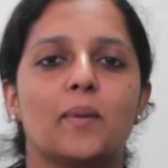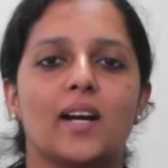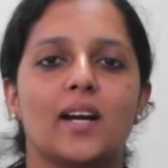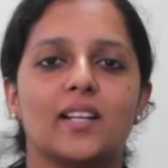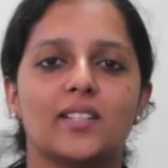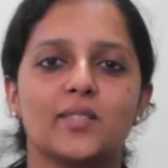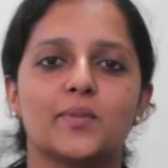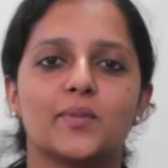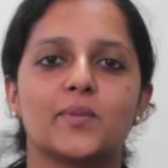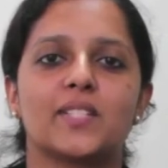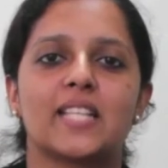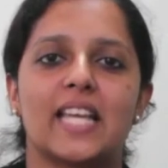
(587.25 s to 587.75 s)

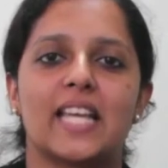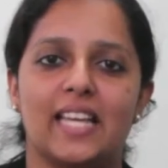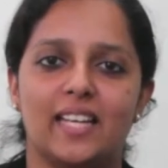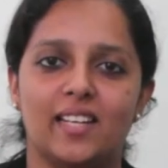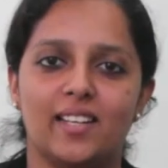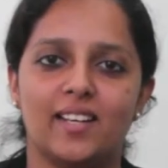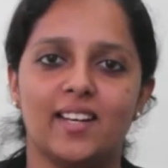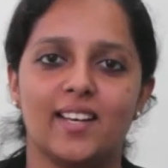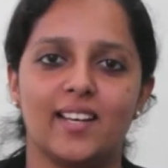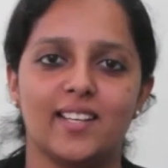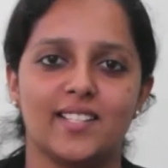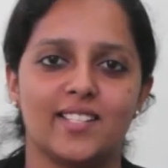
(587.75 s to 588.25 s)
part of
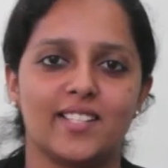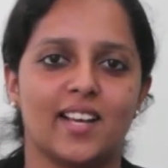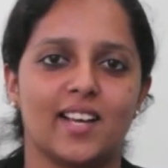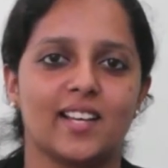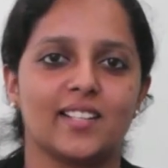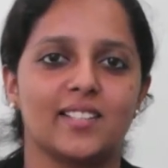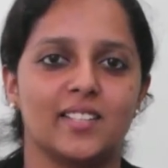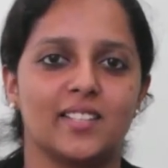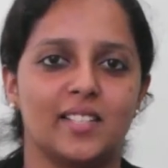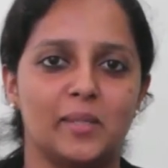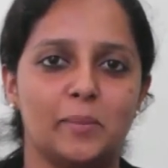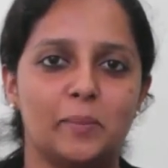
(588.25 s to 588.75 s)
Scalene
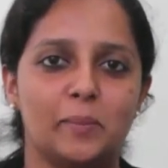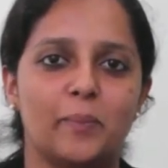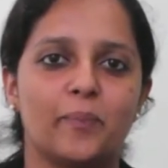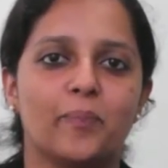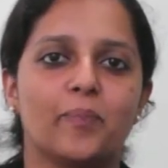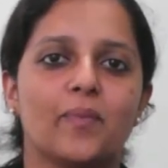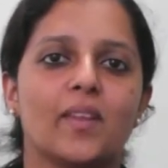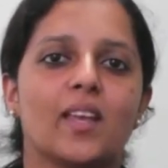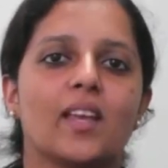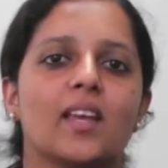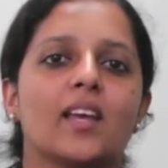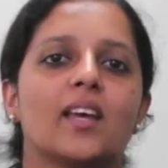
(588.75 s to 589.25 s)
HR team.
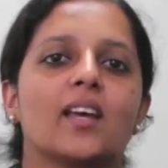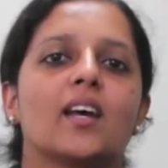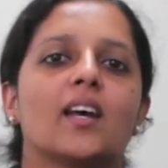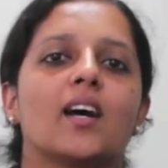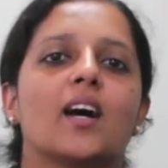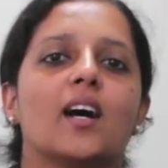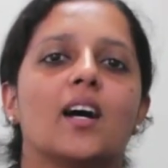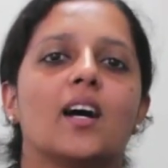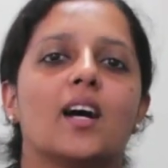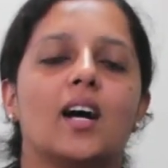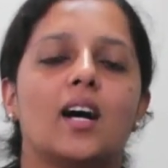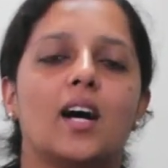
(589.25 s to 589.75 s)

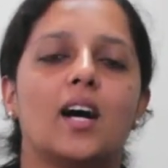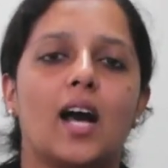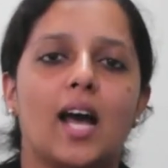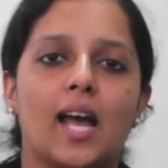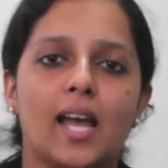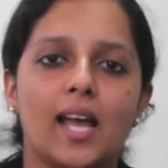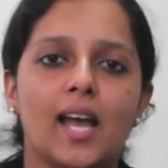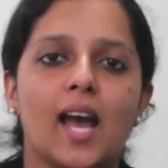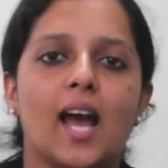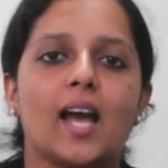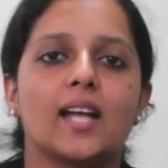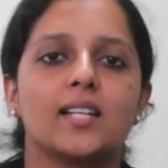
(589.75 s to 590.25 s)

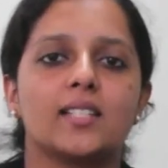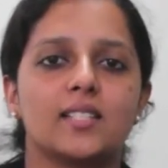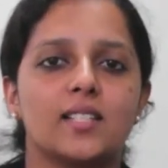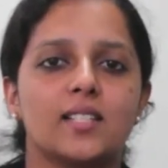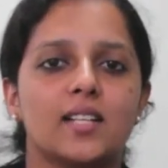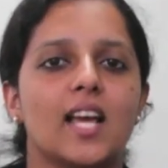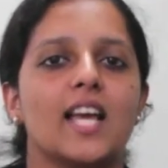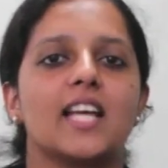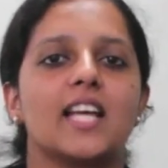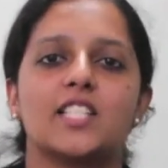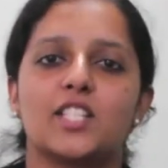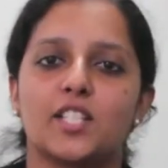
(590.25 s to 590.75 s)
I
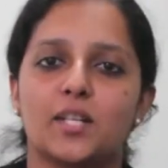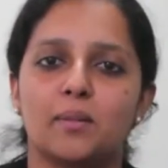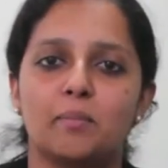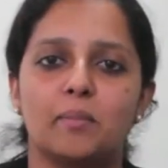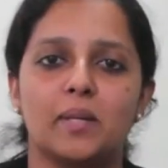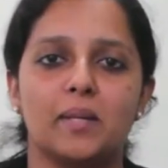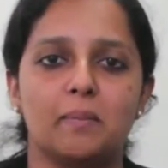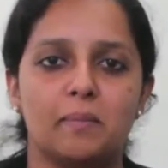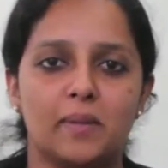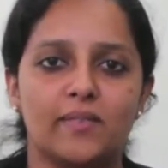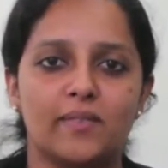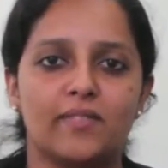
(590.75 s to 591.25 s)
handle HR
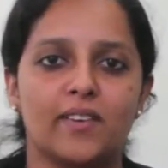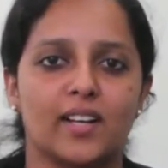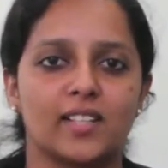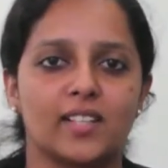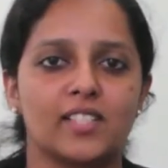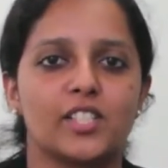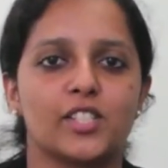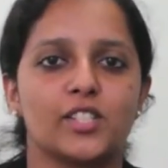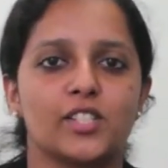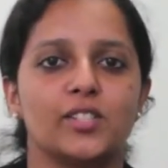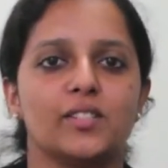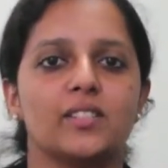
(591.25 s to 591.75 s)
BP
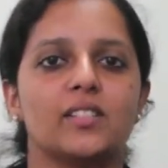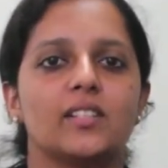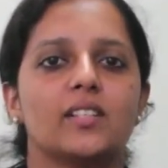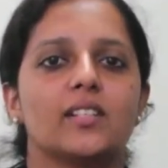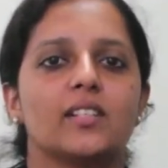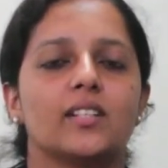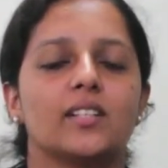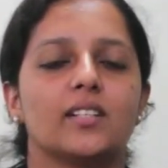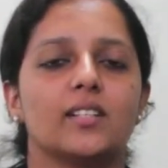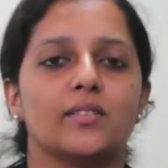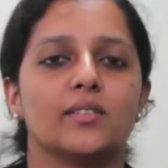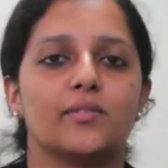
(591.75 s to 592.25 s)
function
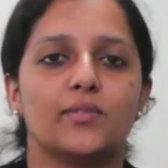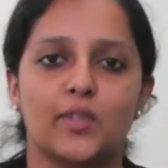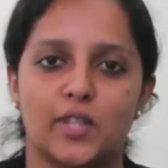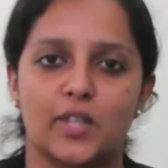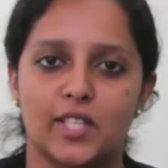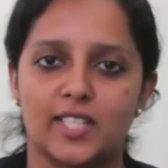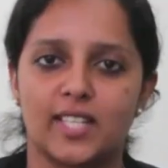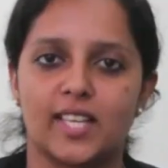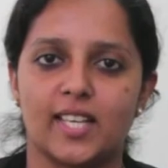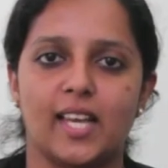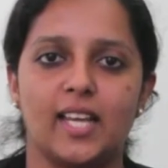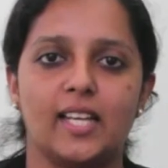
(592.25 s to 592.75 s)

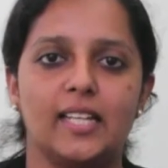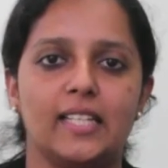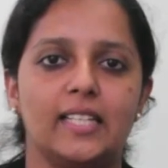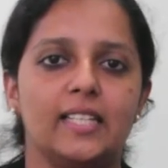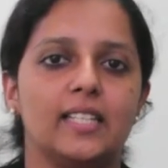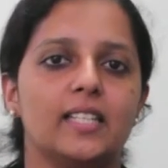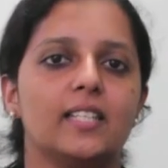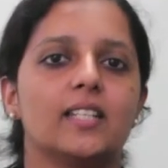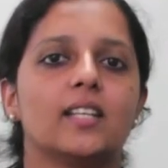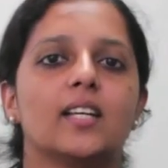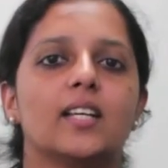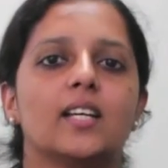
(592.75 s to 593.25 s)
for
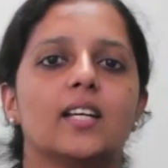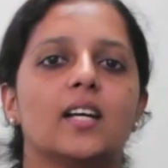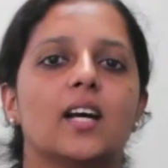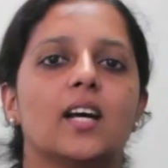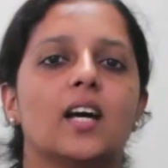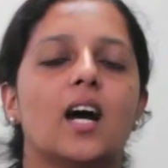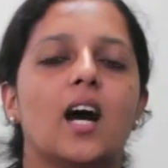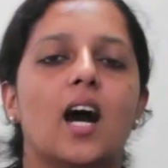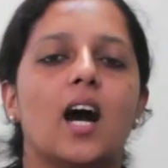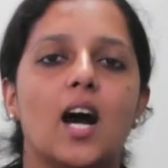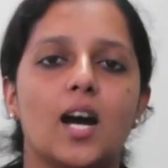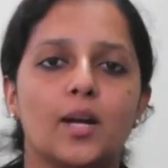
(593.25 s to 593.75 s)
Scalene.
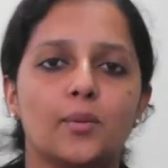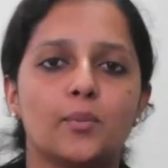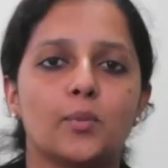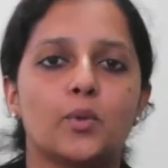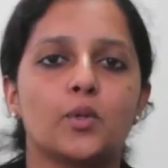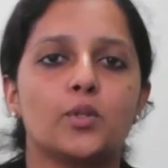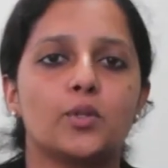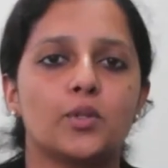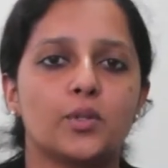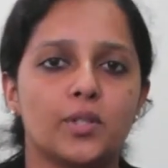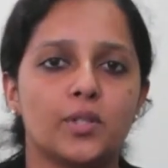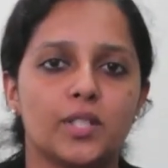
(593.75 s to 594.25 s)
Our
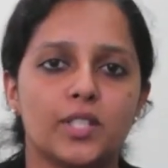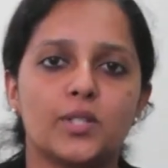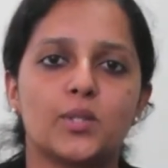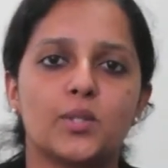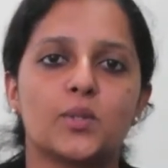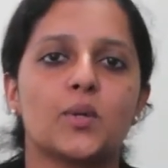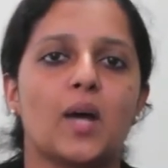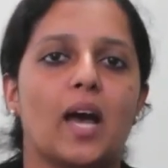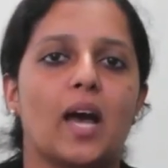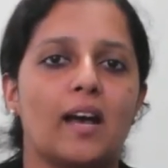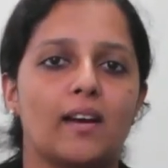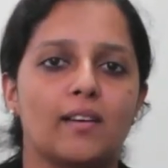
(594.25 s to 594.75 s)
motto
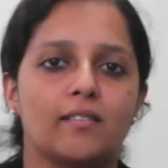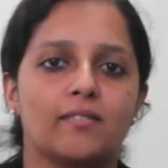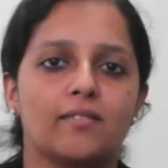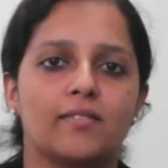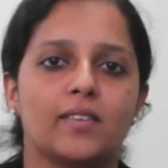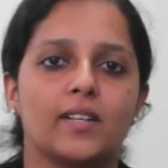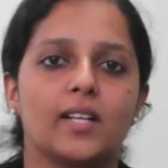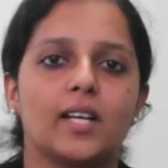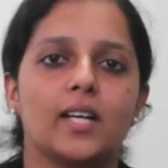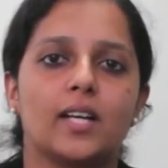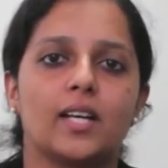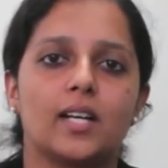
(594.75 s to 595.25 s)
is to have
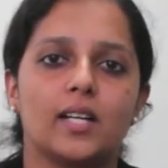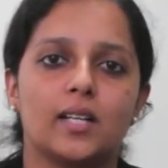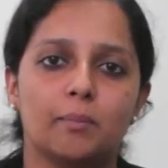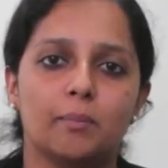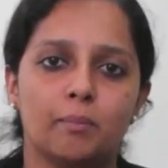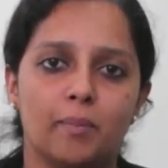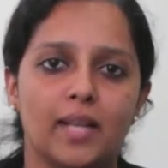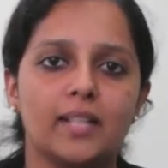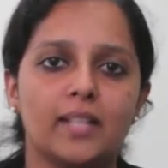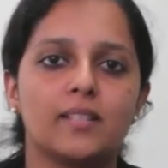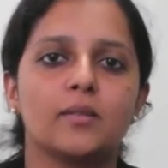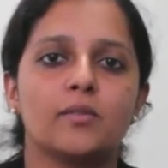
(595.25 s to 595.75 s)
a
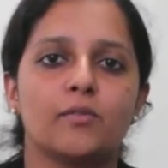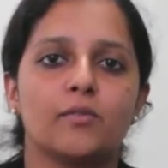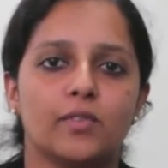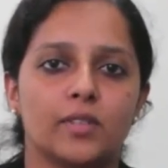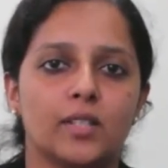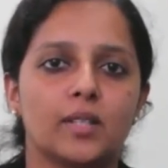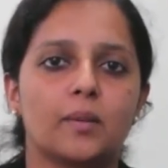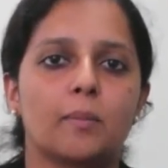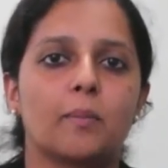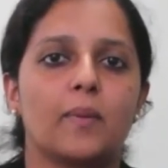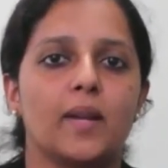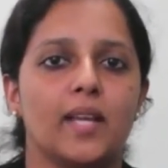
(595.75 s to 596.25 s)
better
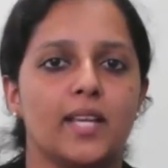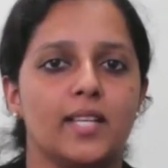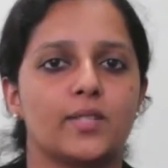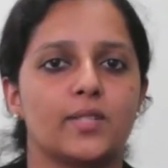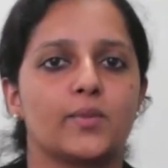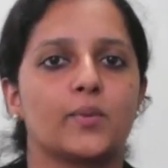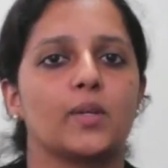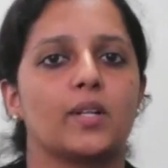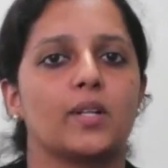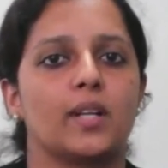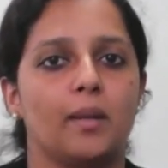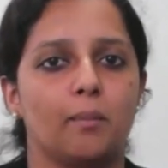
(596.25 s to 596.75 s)

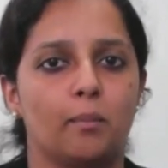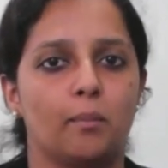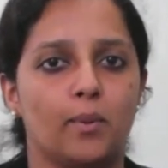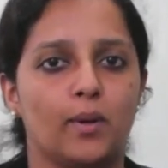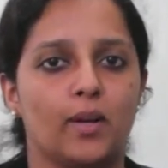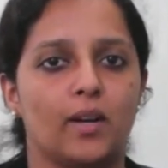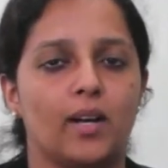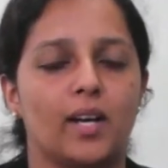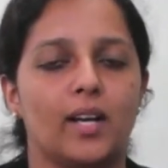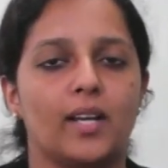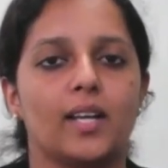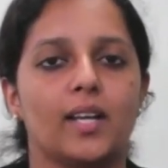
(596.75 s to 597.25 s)
workplace for
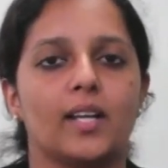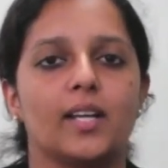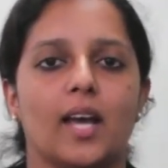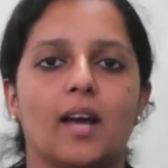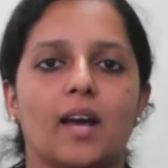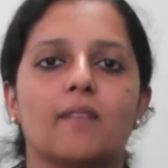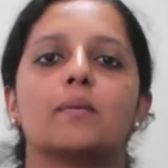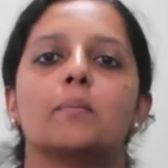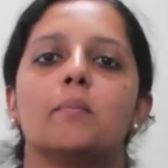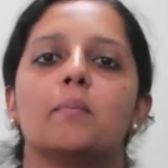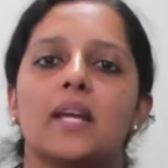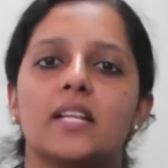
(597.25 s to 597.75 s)
employee and
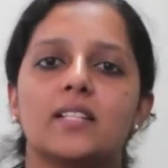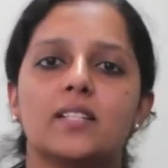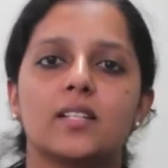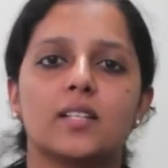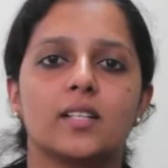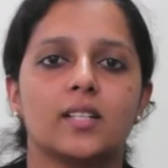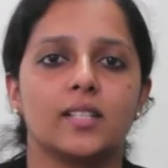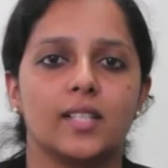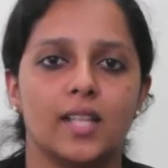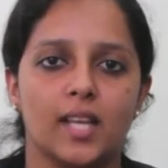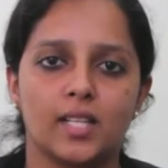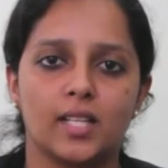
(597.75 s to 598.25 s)
have a better
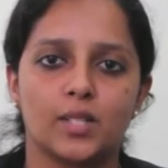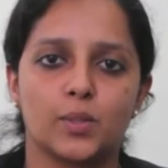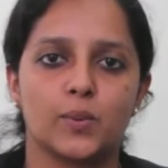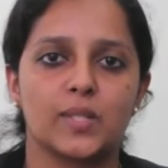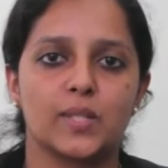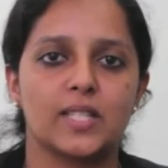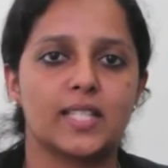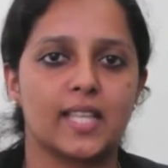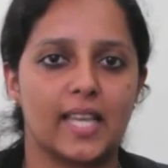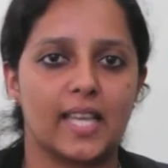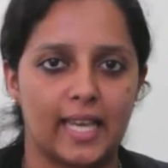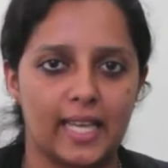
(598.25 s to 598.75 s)
connect
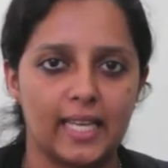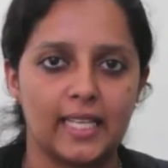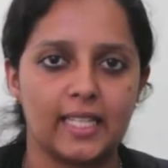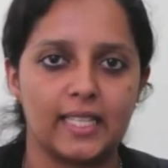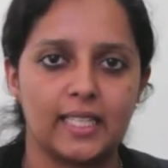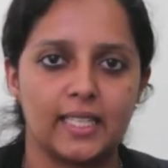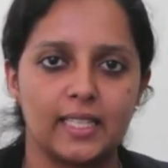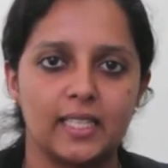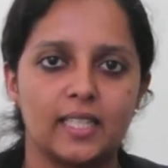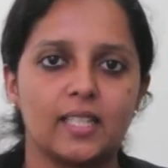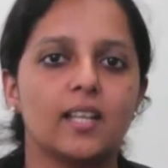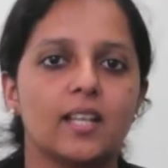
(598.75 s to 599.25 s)
with
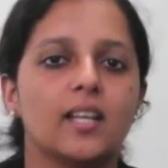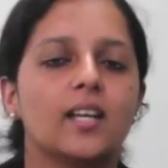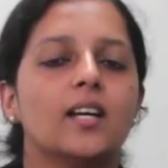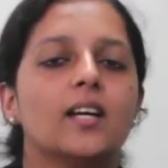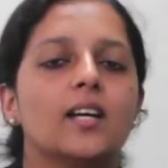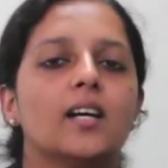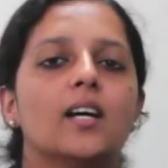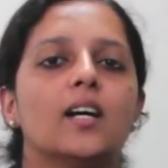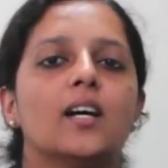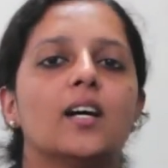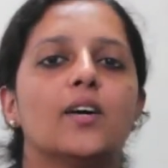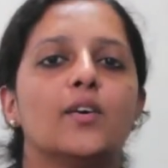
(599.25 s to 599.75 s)
Scalene.
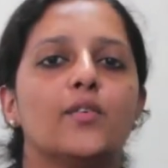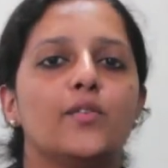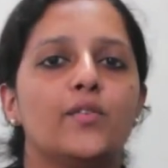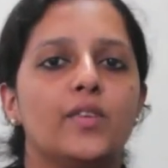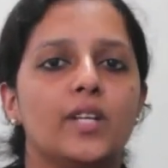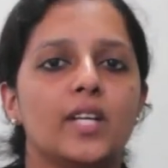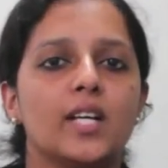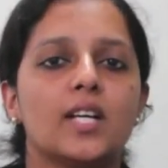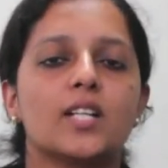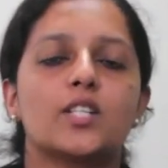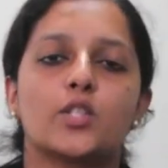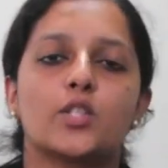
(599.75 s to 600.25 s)

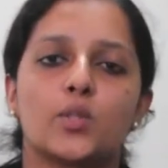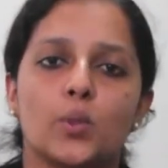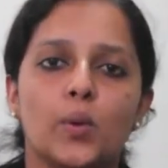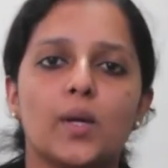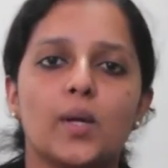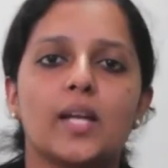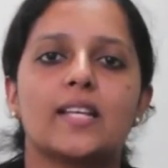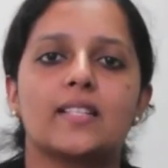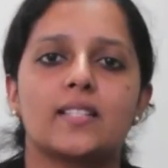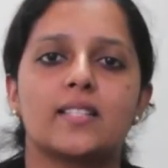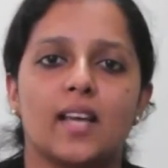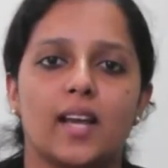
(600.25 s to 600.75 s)
We are
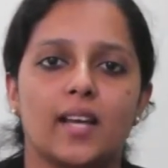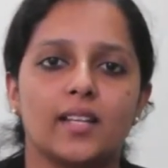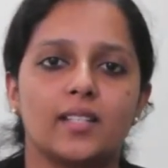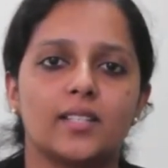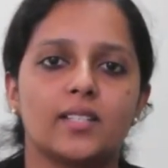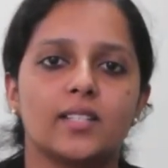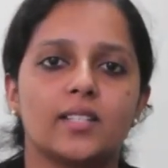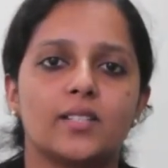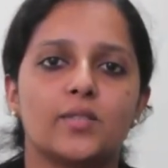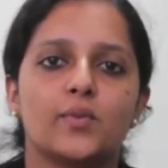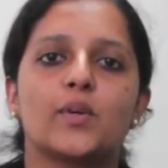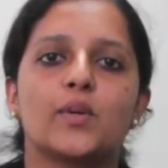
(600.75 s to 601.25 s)
so
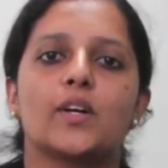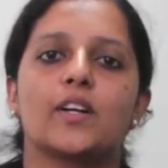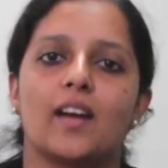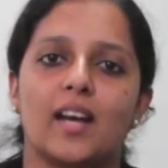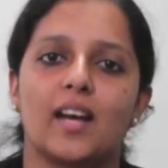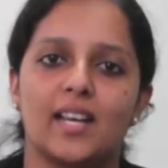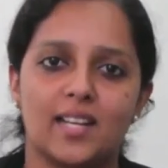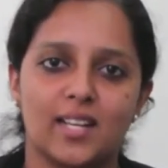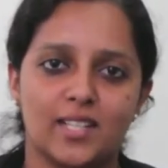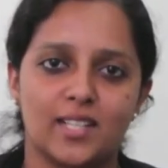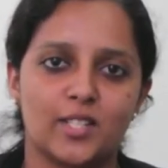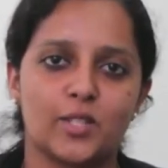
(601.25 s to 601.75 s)
excited for
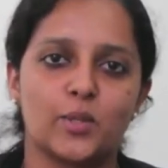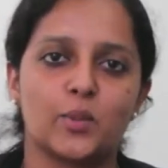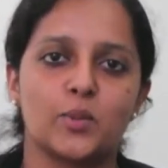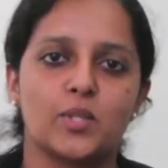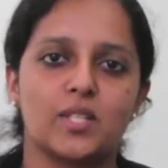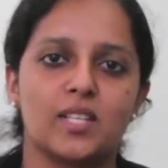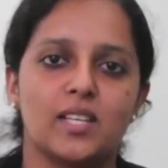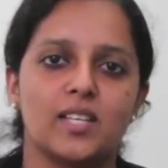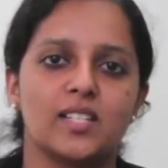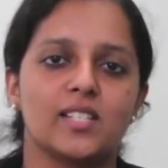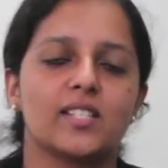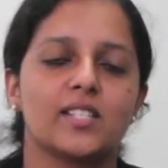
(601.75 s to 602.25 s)
our
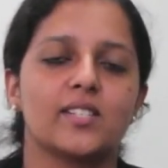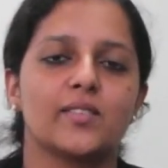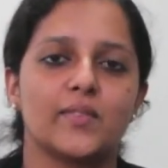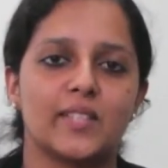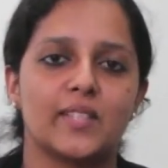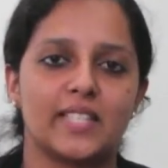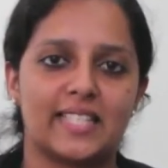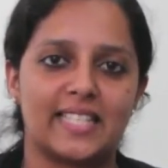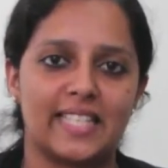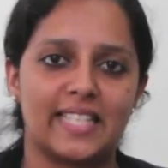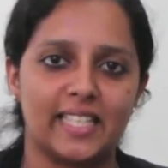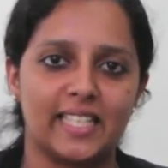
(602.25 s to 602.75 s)
association with